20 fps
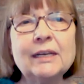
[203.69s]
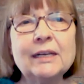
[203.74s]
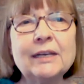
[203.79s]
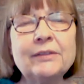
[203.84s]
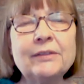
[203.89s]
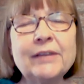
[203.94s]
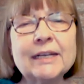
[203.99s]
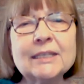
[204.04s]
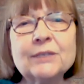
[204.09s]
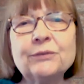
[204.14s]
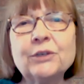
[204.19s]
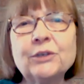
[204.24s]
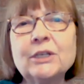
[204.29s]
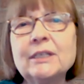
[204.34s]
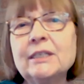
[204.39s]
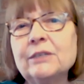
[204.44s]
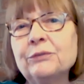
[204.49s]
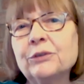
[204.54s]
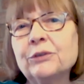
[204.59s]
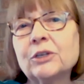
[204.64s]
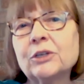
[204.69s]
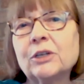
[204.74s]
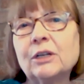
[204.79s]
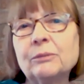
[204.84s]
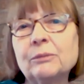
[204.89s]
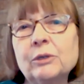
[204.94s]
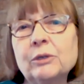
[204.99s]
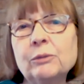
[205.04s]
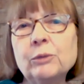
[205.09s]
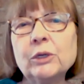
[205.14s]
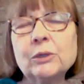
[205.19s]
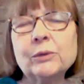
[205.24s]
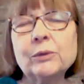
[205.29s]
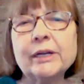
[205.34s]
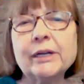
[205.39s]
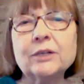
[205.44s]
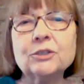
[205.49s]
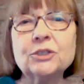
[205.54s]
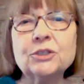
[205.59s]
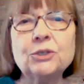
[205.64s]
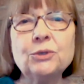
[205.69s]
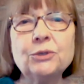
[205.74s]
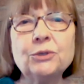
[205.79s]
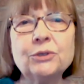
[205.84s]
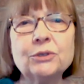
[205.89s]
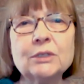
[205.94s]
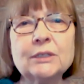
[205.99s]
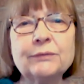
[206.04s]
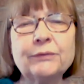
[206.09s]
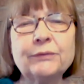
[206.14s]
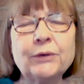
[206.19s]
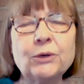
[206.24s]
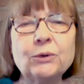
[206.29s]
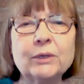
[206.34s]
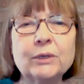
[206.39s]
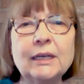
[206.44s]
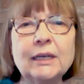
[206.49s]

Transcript: And that's very difficult. It requires two thirds vote